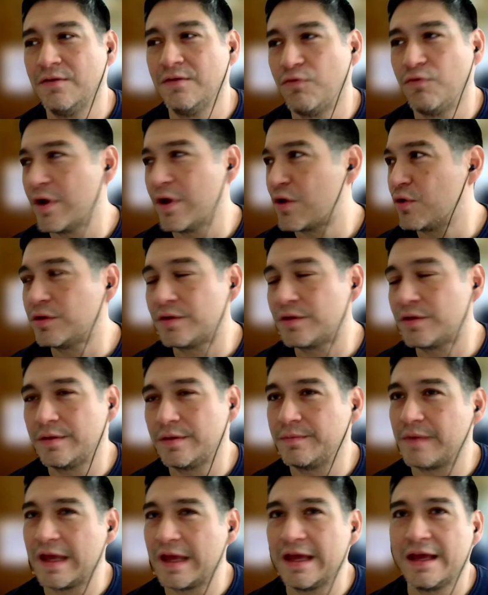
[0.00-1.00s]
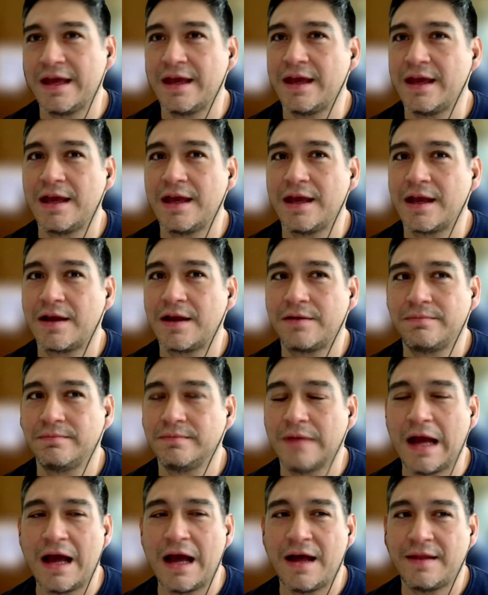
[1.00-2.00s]
If we could add
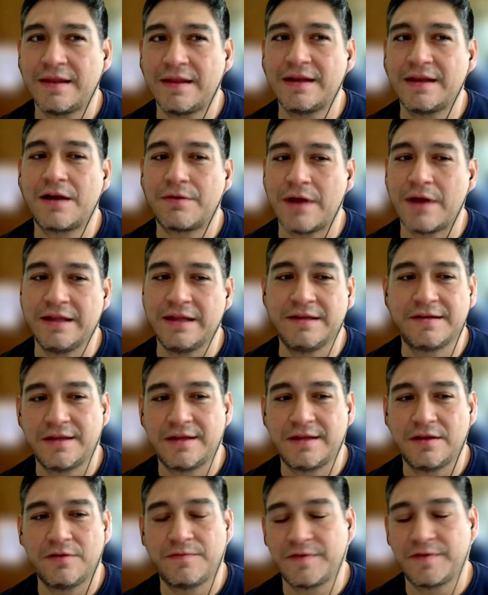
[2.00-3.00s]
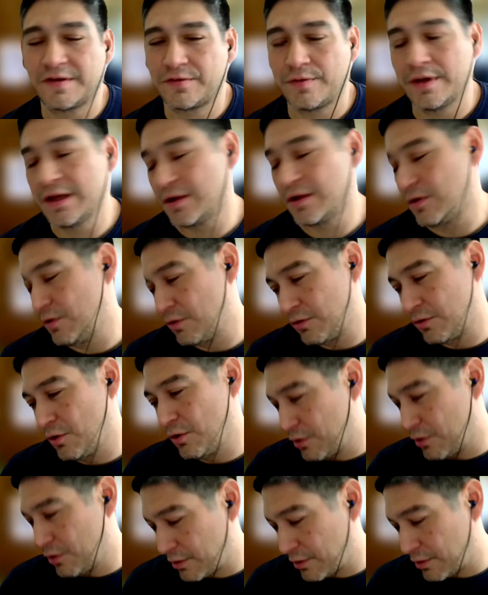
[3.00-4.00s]
an array instead of a string
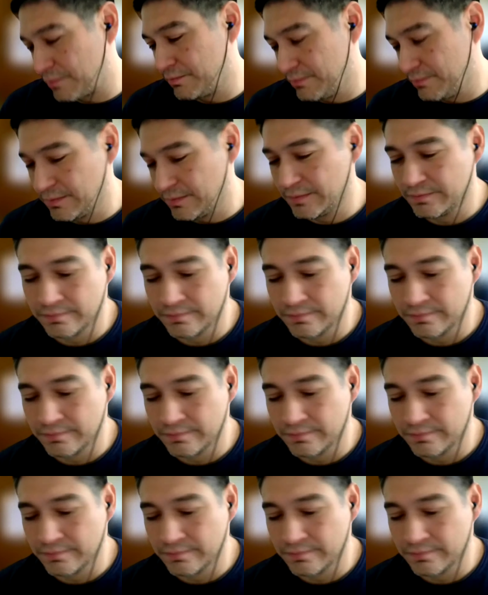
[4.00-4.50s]
or